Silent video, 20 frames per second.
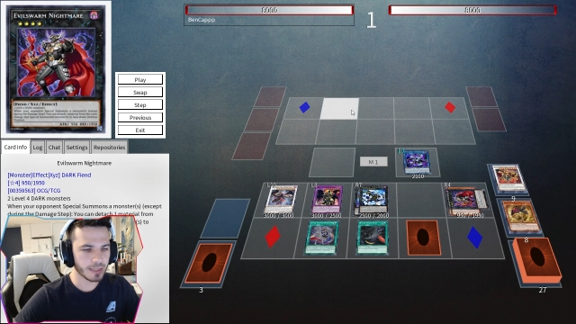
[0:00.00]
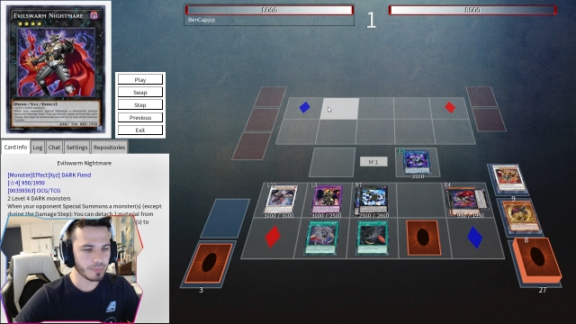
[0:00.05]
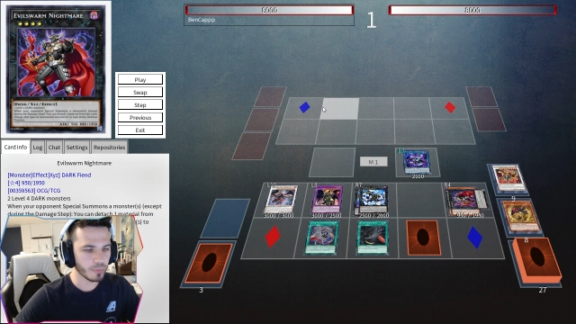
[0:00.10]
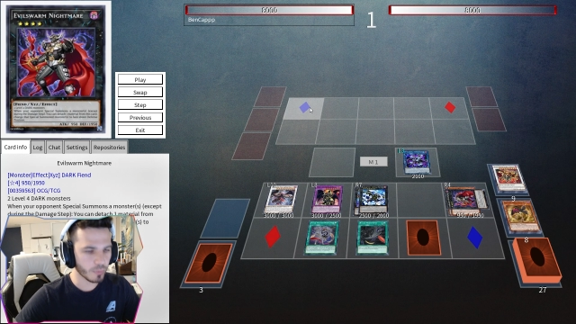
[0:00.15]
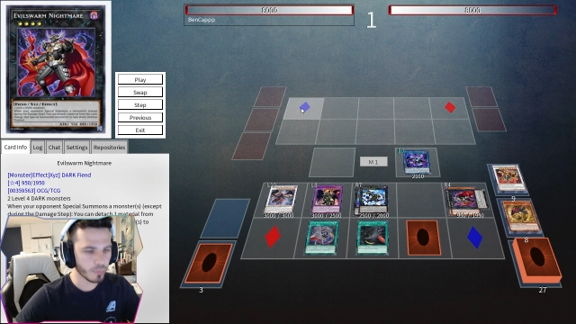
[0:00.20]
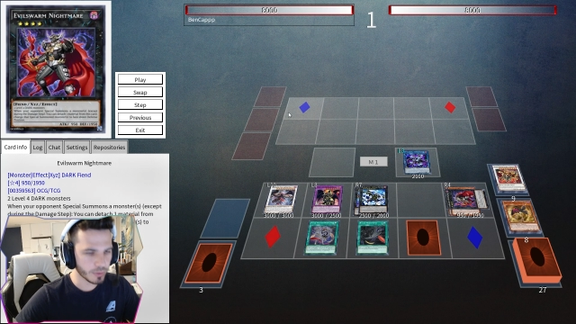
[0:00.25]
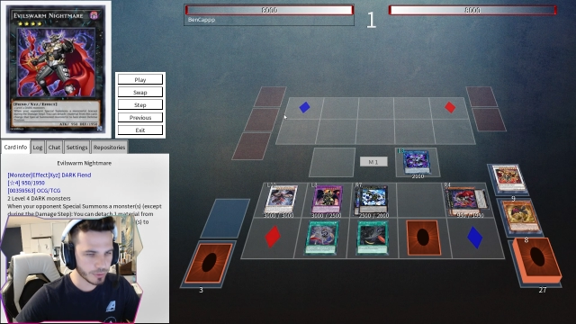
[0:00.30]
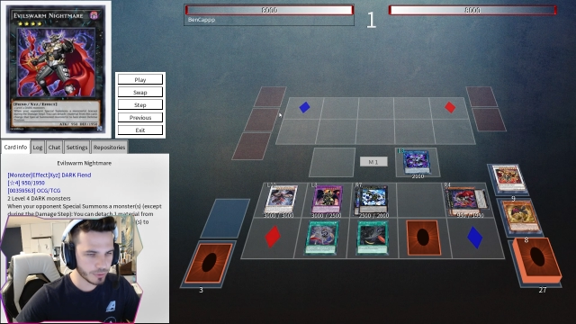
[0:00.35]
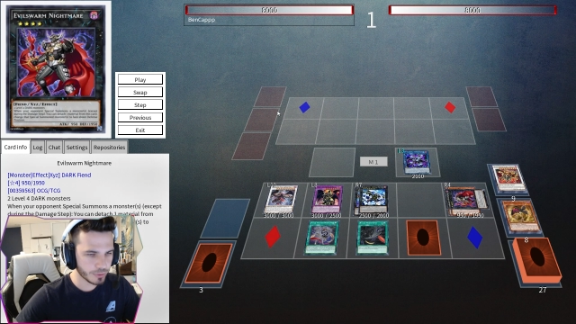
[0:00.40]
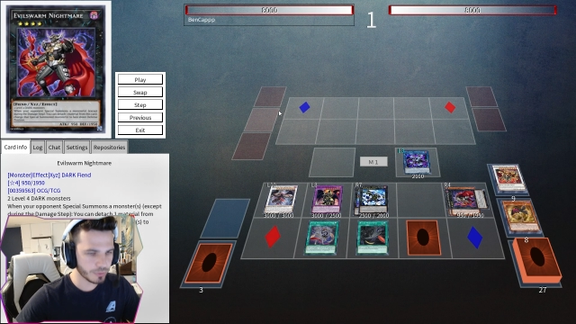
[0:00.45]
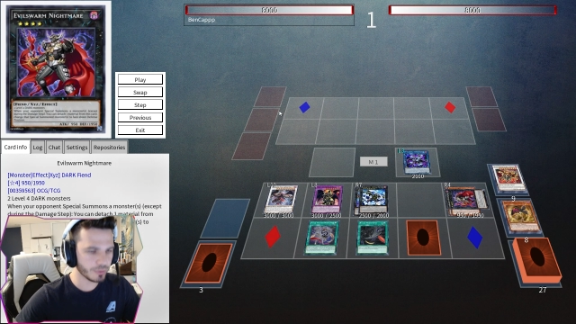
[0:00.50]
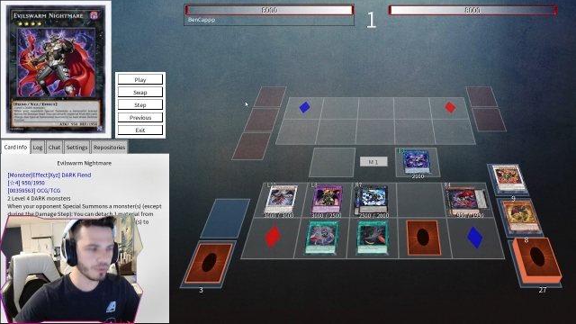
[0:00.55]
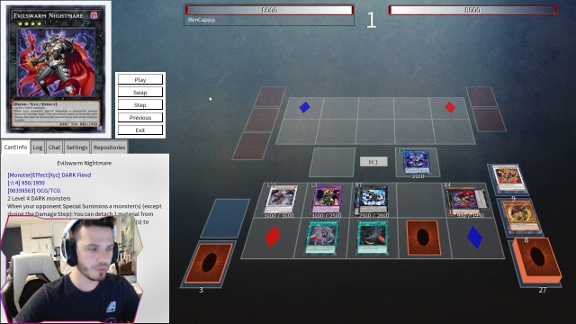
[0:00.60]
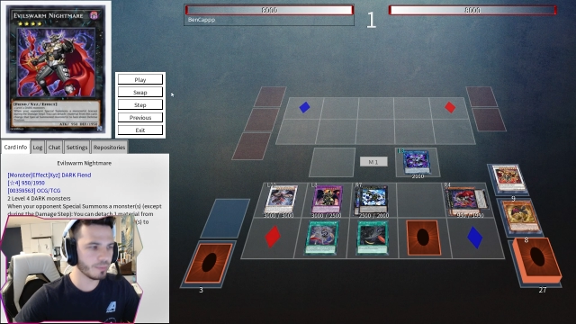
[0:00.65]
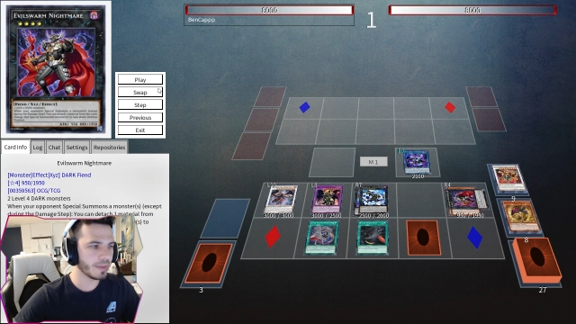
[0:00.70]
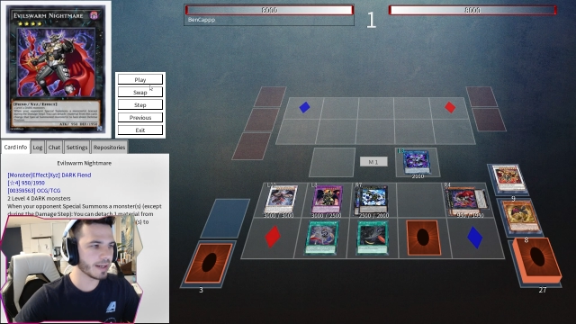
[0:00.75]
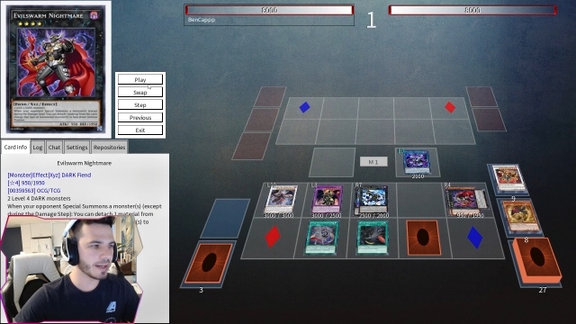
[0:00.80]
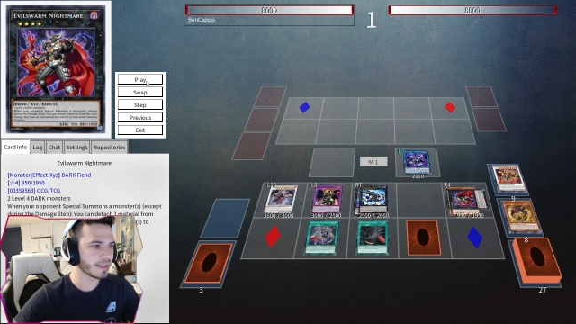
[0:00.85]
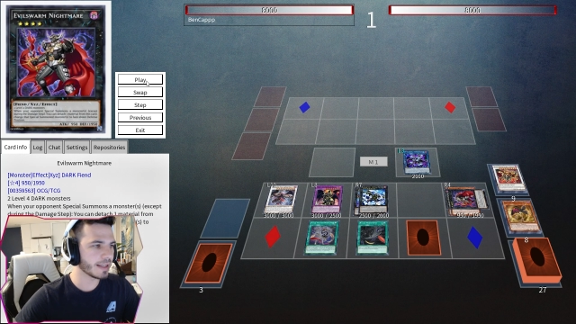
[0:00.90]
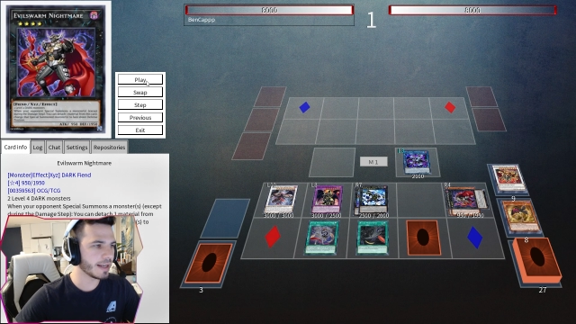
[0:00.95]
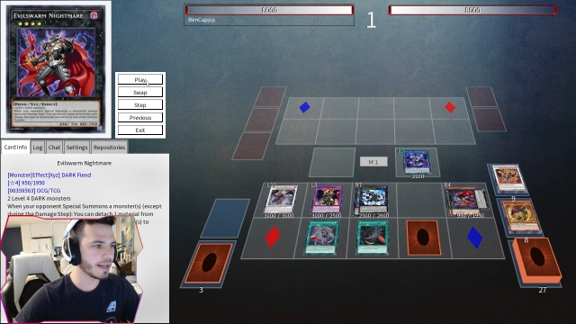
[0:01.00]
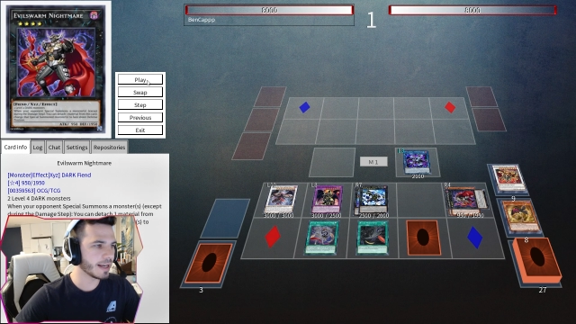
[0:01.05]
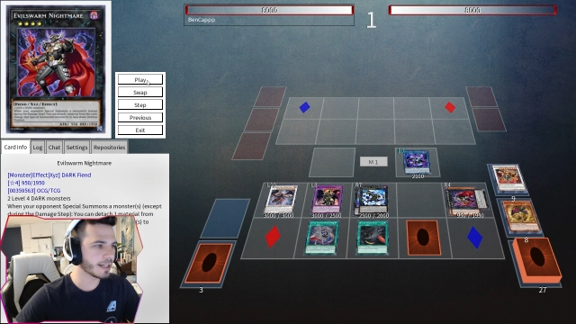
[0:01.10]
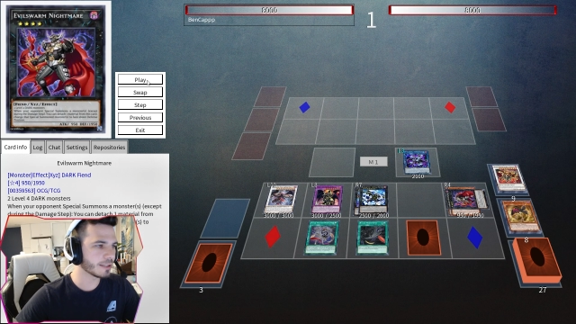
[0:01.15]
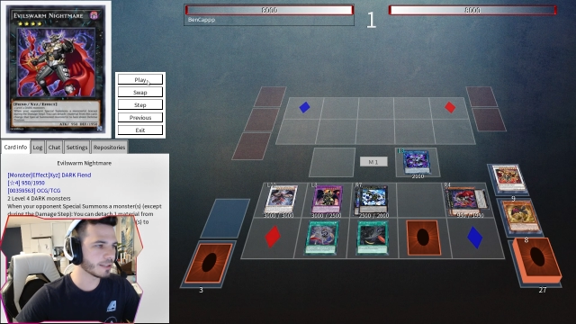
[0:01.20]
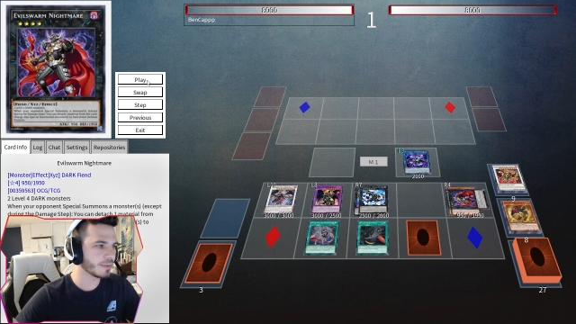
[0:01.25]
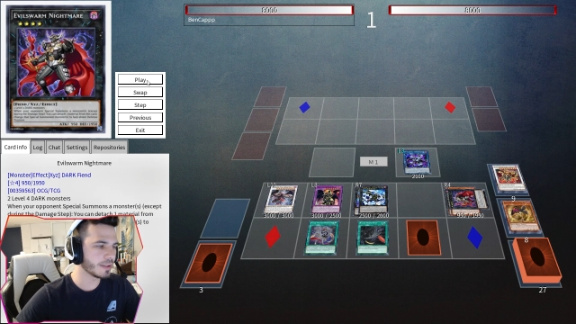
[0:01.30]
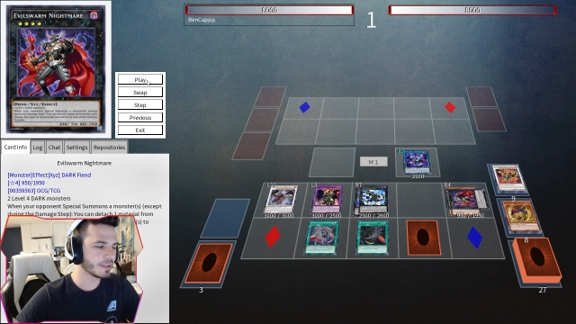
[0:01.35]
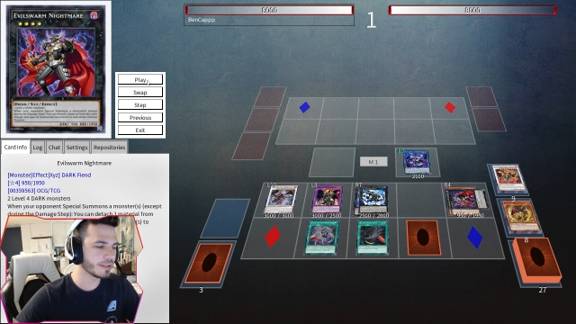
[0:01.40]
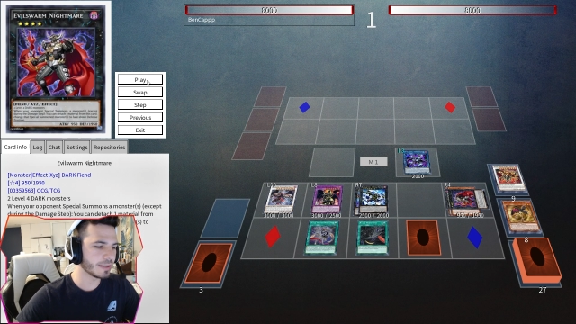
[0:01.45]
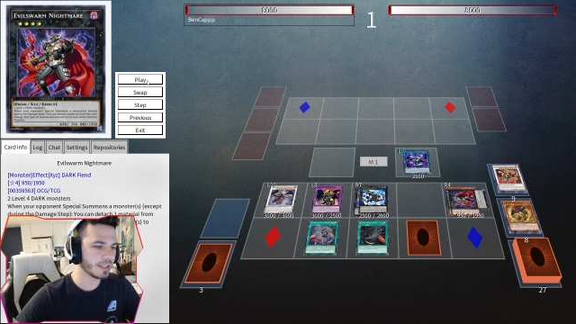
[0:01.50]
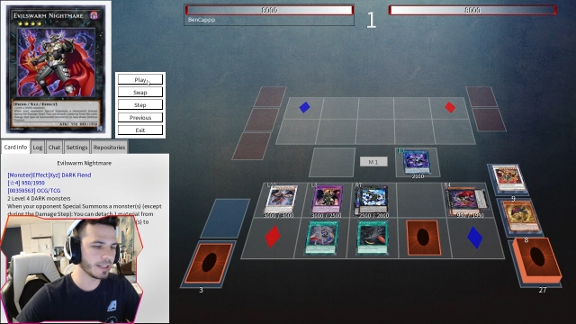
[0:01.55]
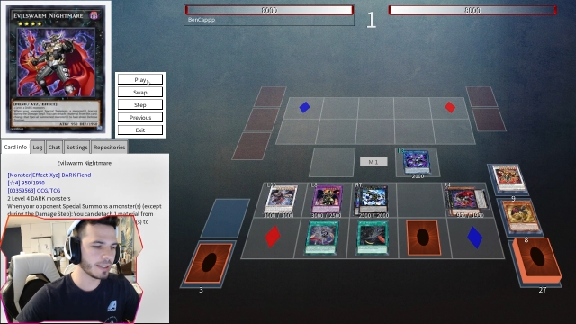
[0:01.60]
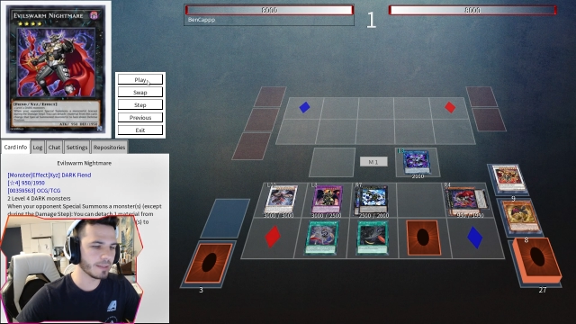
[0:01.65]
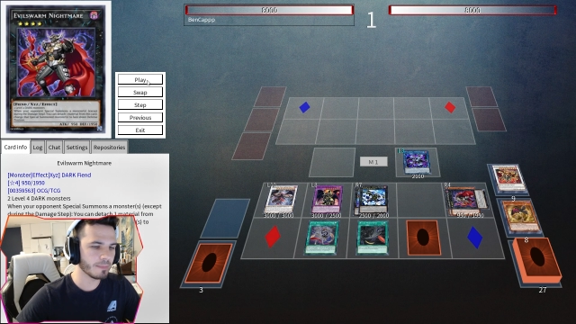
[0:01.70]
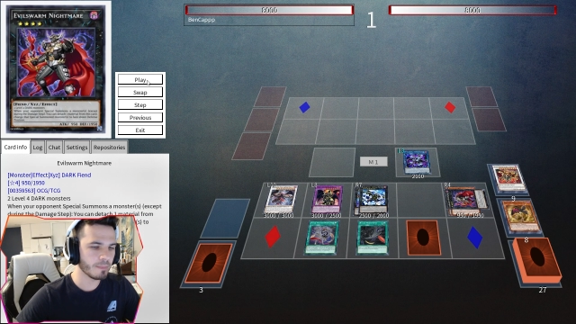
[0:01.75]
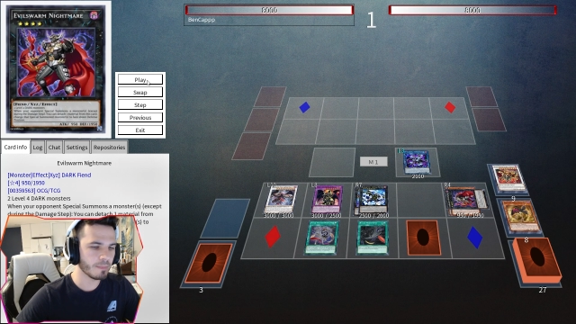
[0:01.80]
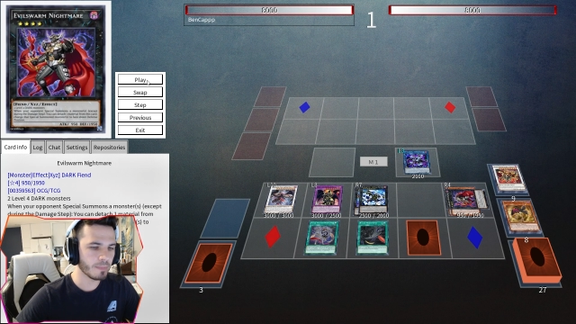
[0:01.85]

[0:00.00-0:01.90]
But once you do make that XYZ,